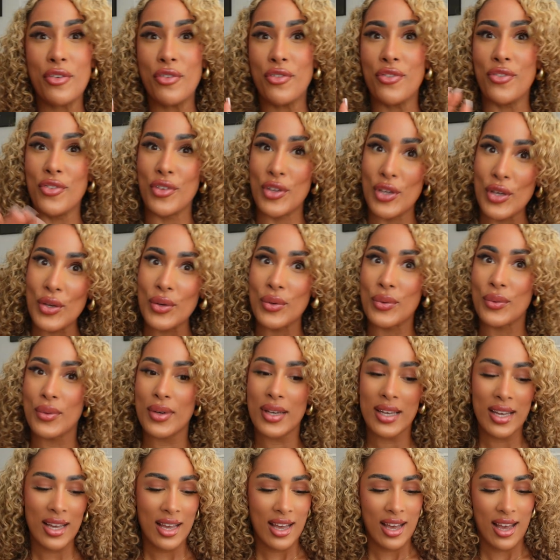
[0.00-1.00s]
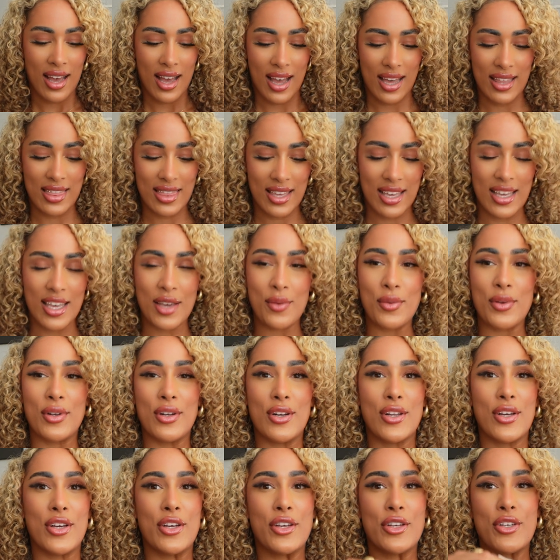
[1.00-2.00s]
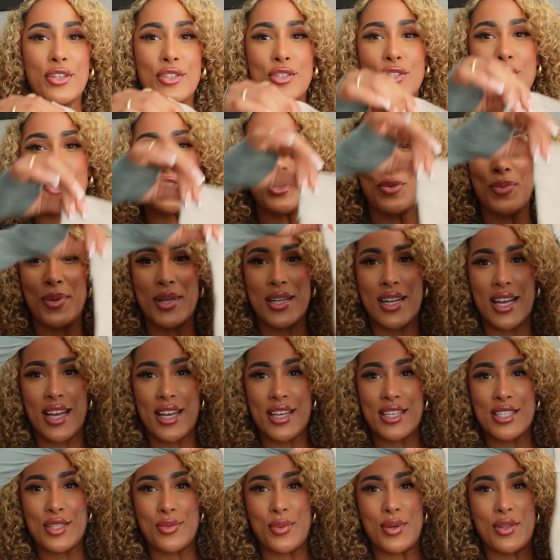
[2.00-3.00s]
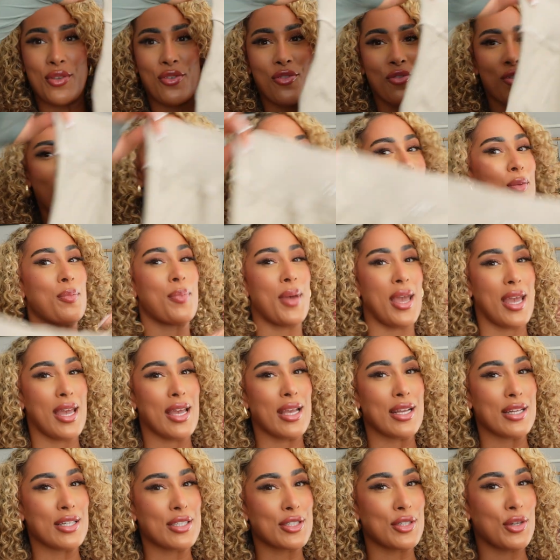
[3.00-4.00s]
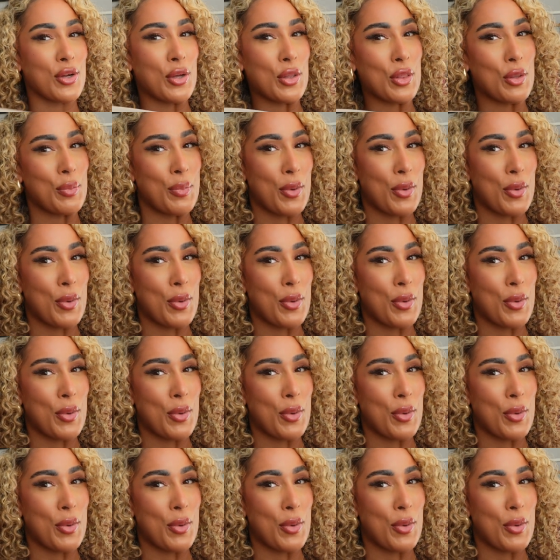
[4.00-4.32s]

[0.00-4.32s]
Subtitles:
few, I think it would look super nice with feather beige on the